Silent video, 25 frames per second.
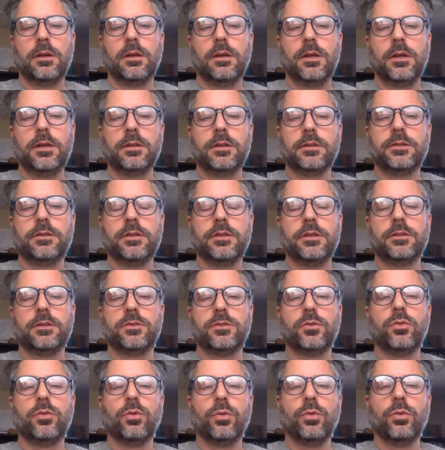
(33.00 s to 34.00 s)
is
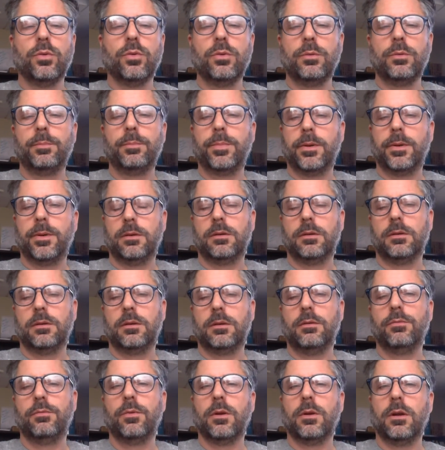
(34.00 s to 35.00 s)
this group
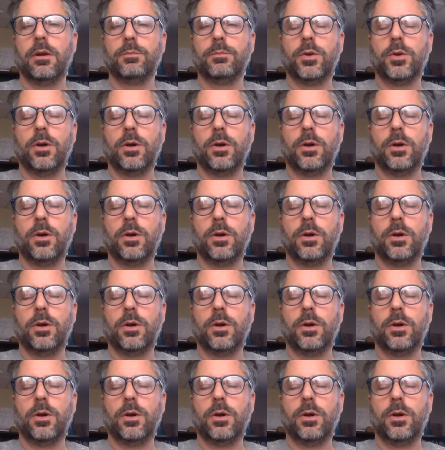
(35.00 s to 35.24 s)
of what I'm